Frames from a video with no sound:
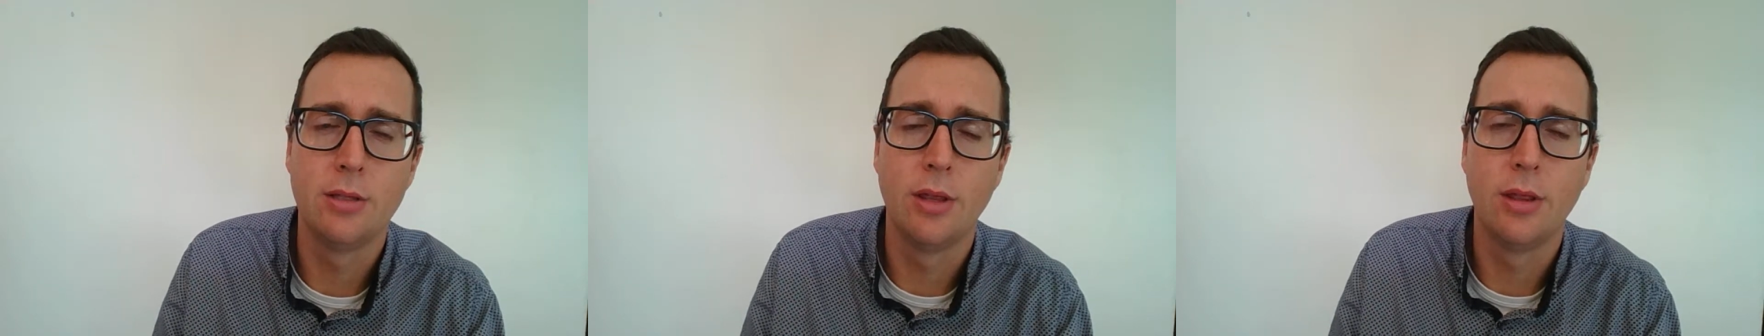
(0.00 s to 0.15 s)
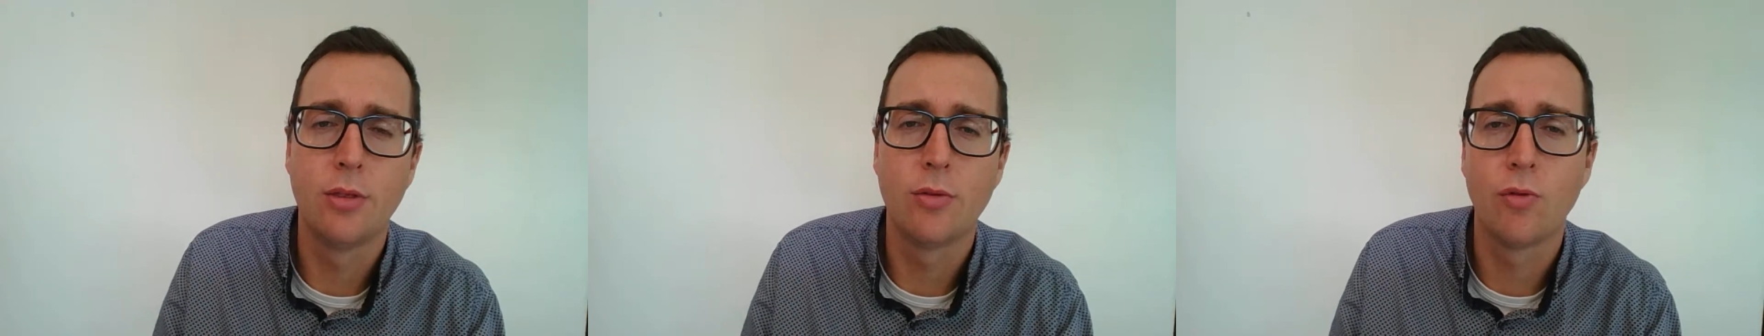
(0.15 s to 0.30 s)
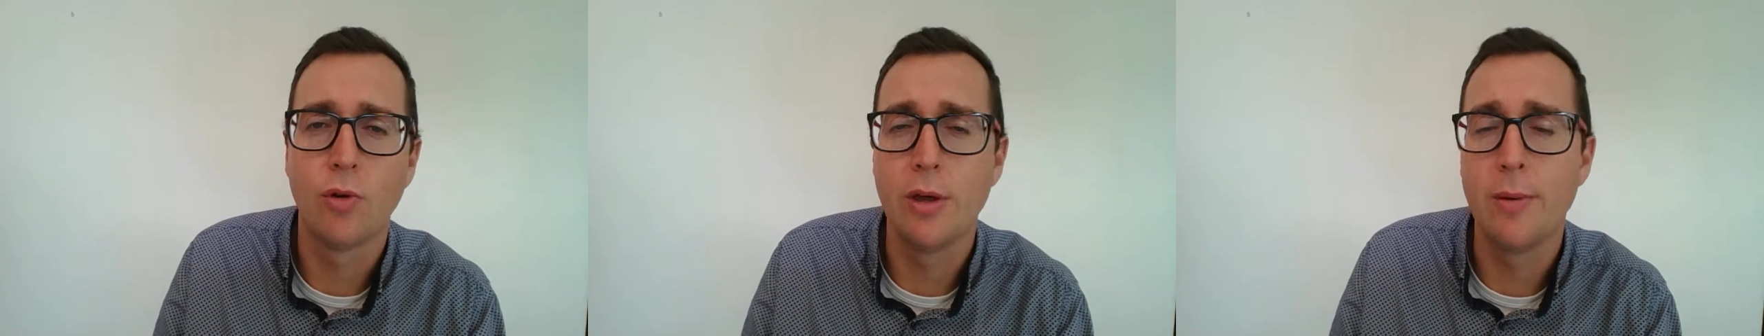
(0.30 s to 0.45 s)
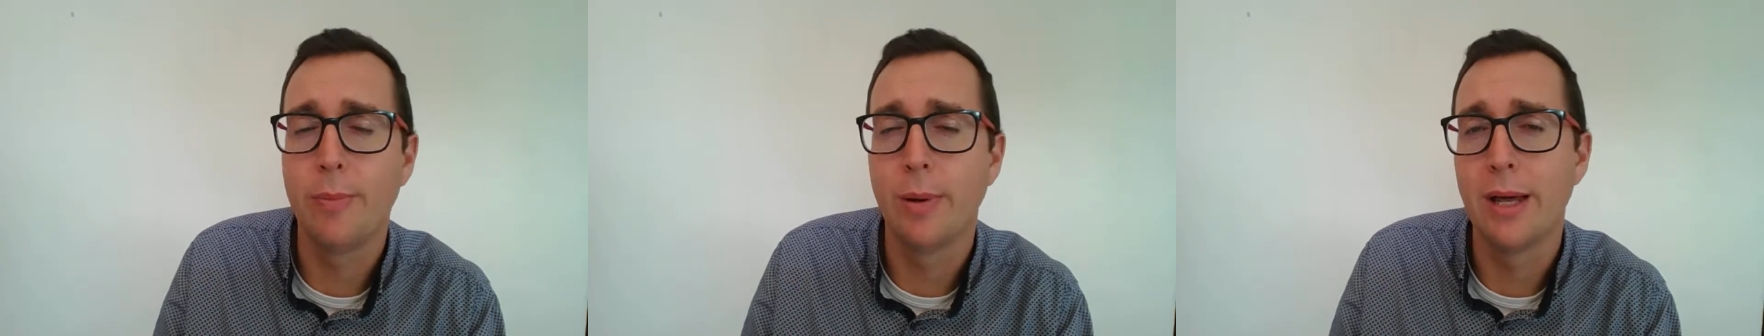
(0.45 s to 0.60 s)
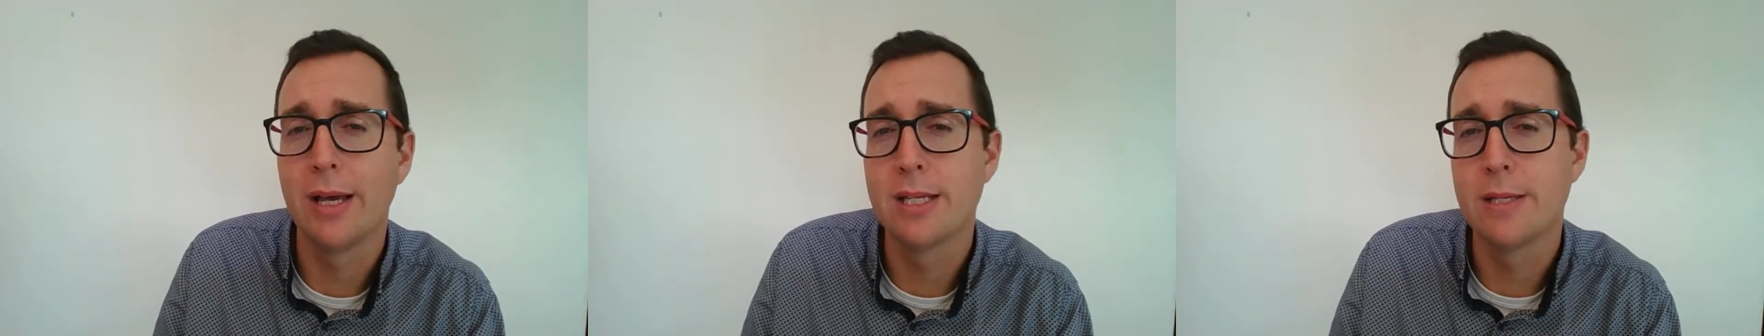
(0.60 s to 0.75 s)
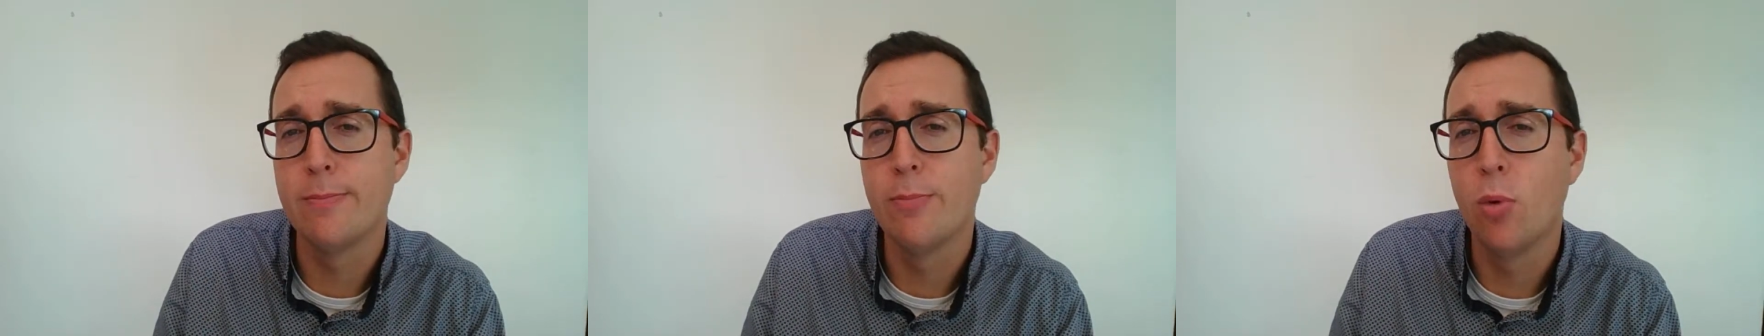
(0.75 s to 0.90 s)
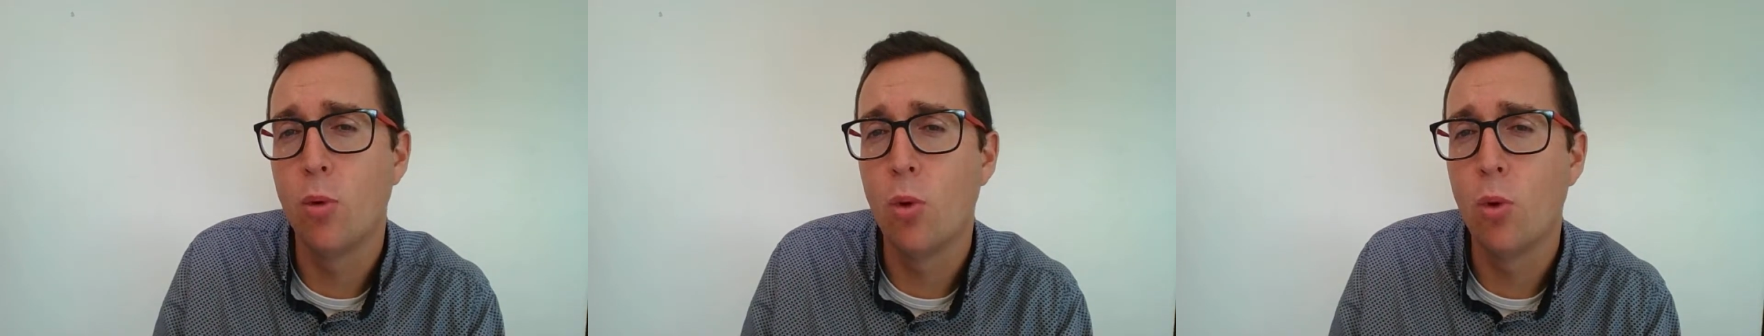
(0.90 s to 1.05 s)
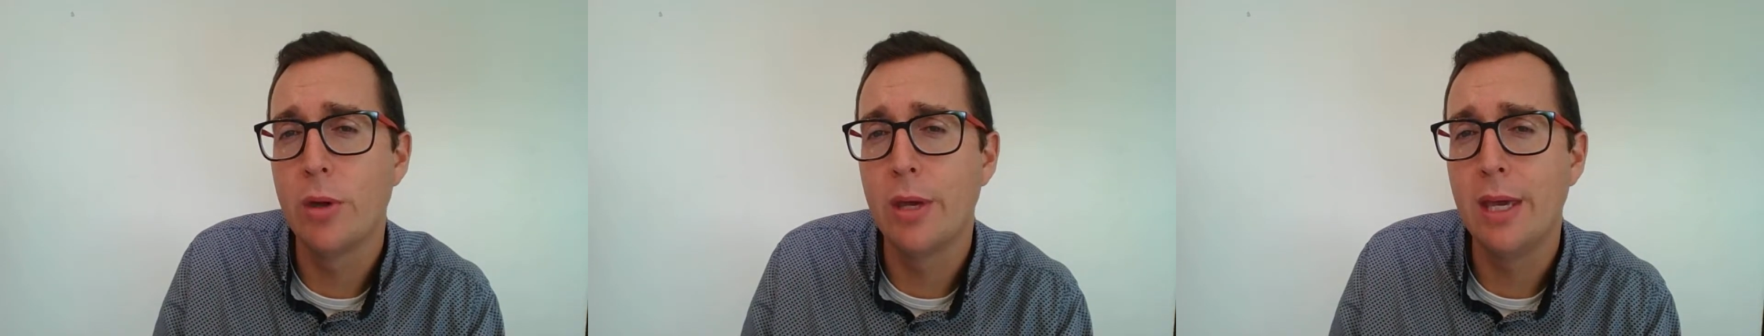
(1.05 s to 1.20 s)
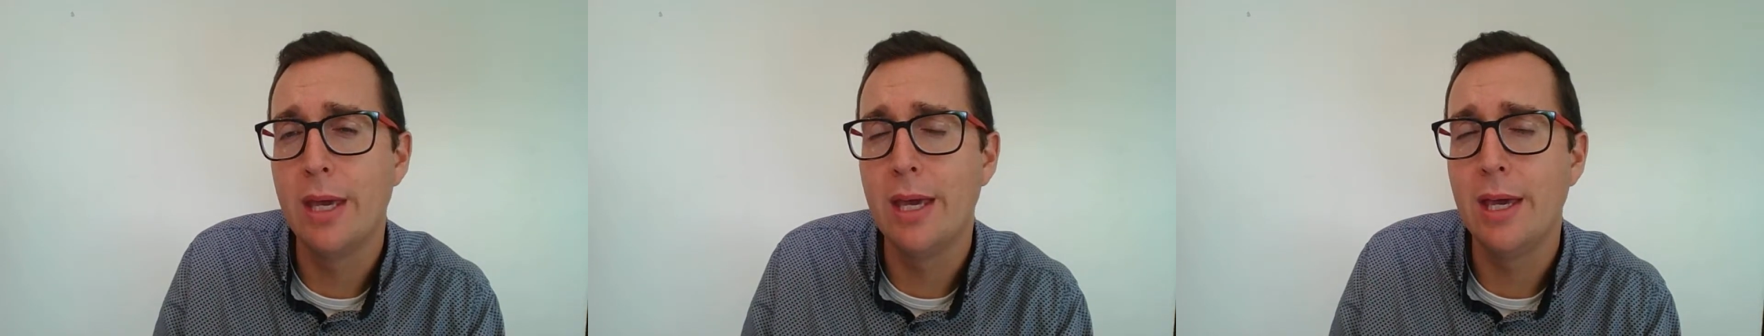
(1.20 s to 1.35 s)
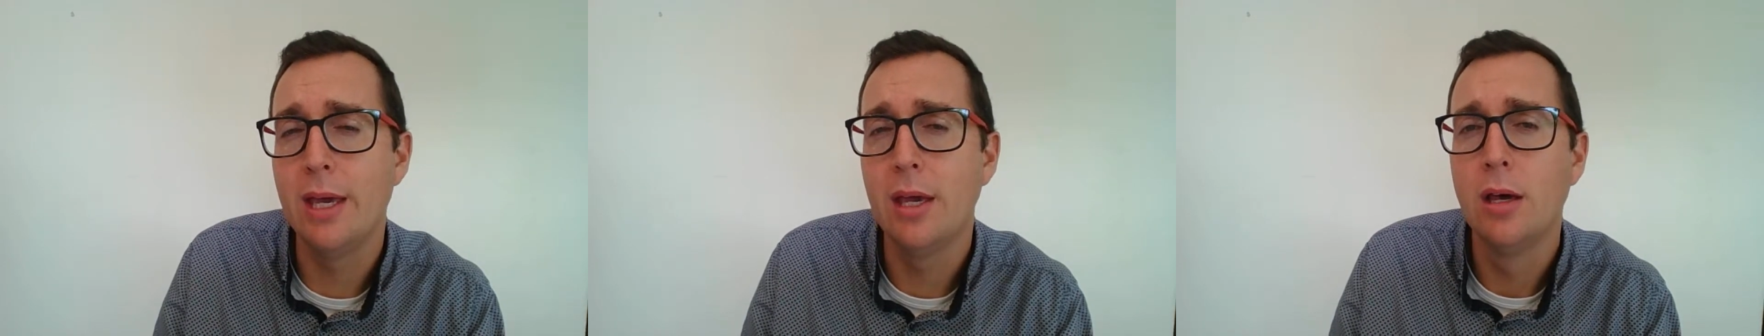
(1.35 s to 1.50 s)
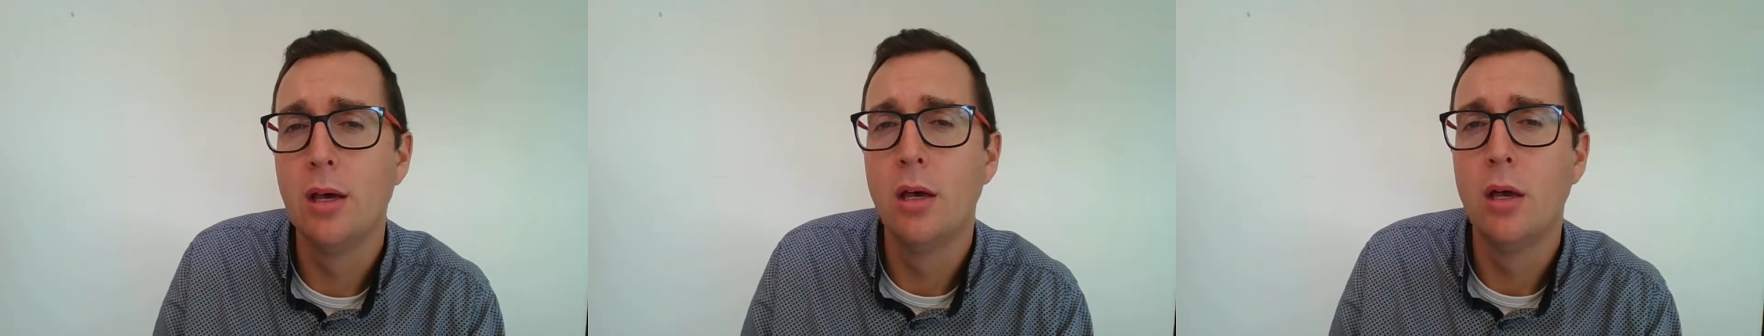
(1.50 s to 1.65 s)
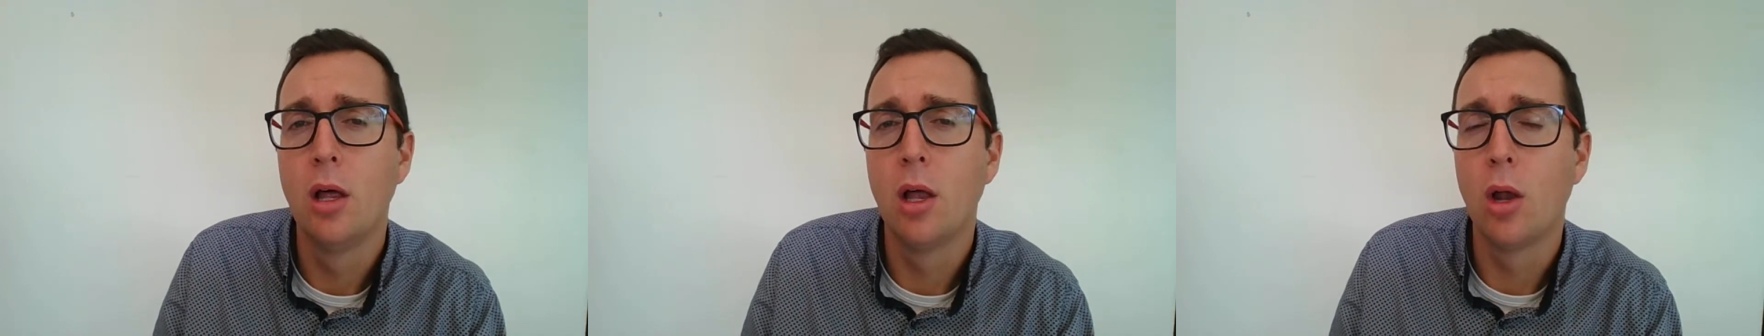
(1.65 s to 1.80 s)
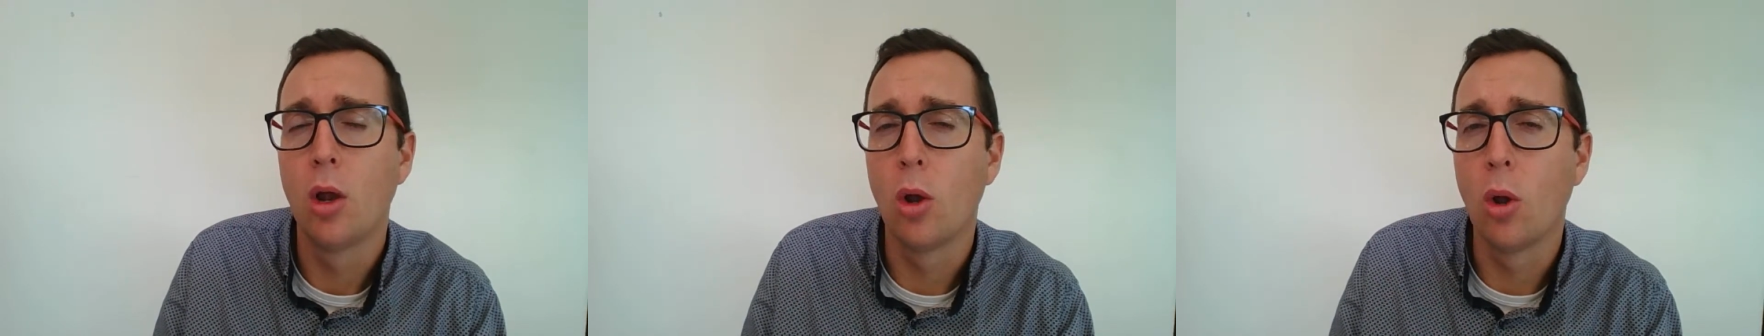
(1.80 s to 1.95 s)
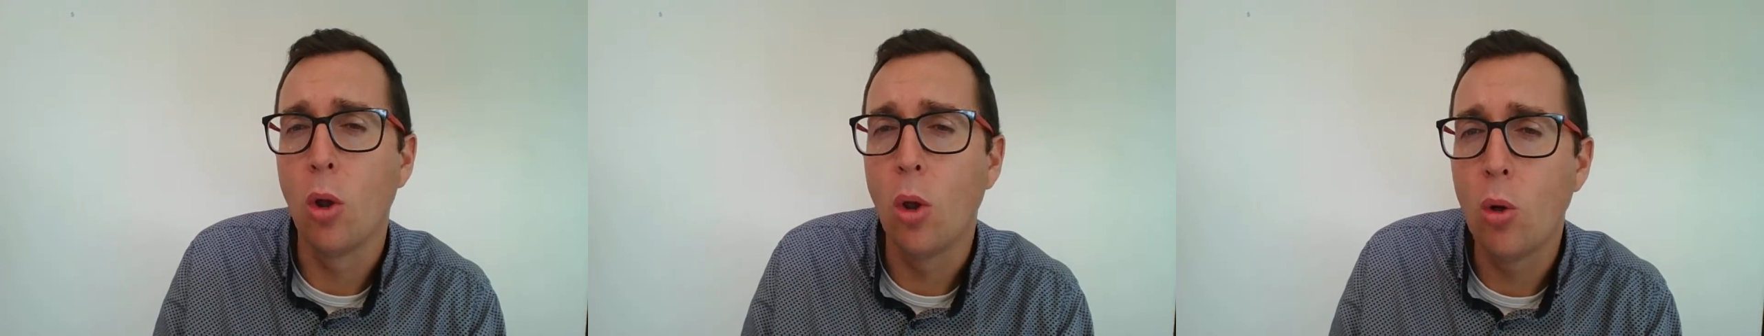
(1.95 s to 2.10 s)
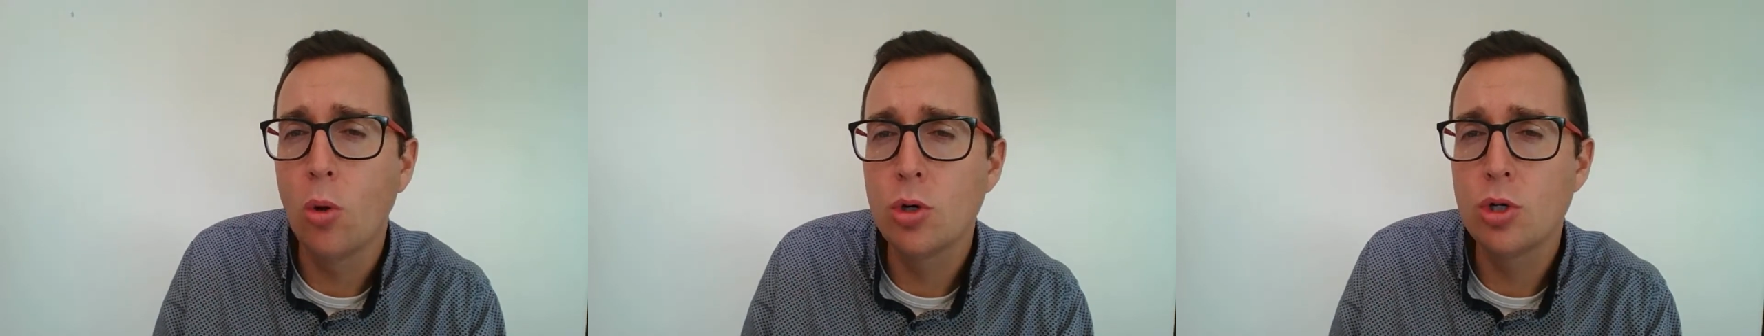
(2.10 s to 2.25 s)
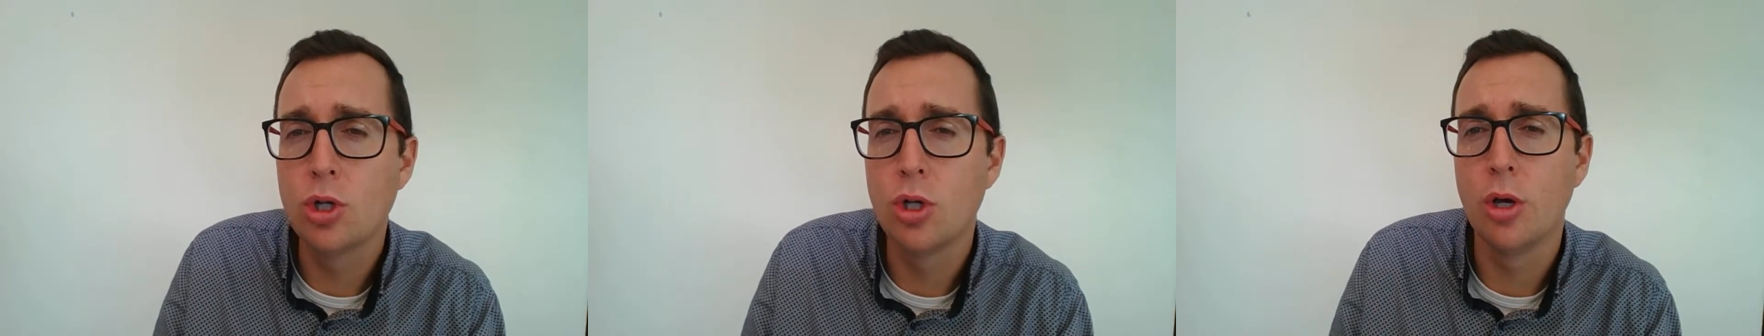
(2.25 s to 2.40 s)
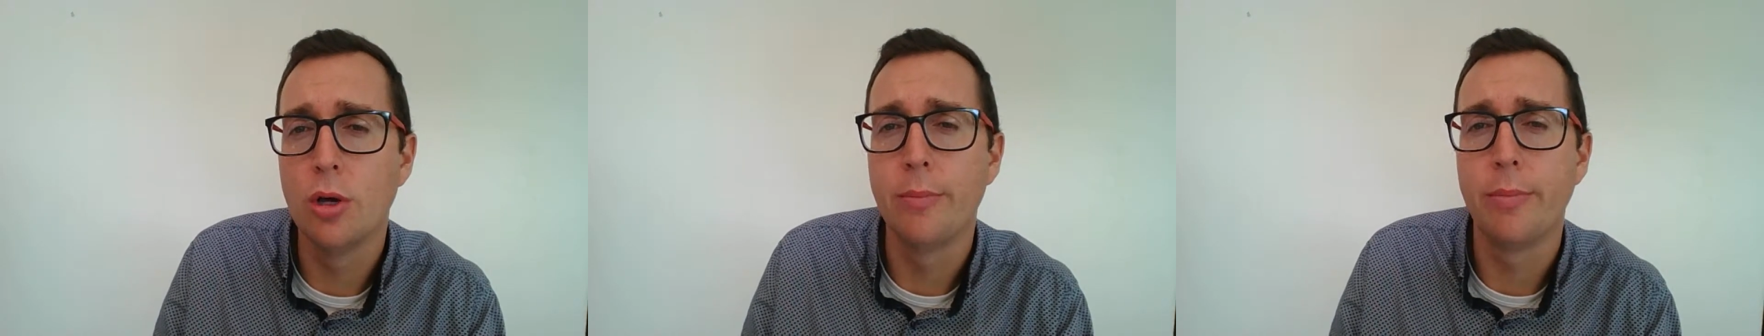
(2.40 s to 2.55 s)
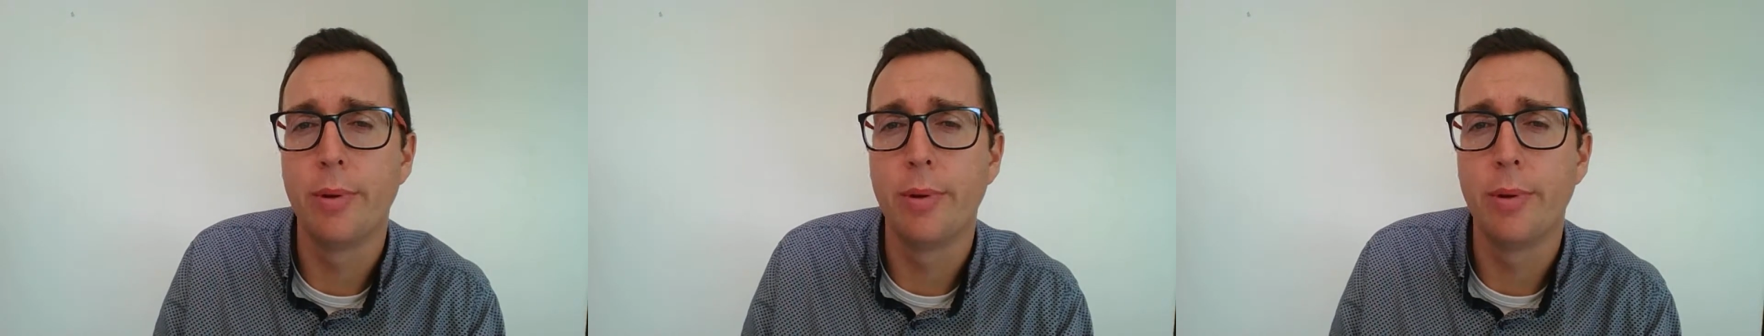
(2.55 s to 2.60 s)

the 3+ more year long-term